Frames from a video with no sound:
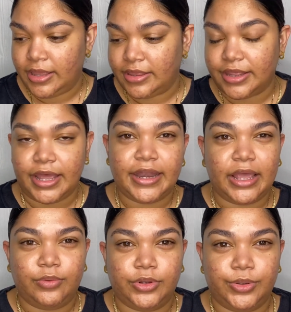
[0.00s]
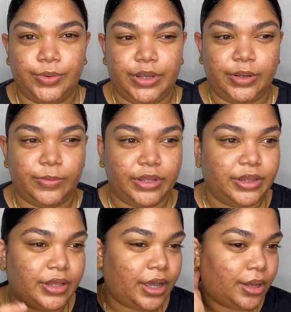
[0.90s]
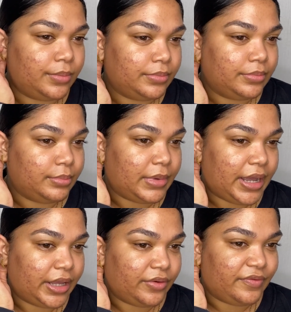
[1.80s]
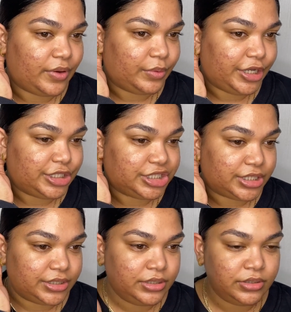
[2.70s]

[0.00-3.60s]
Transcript: Then I would go in with my foundation.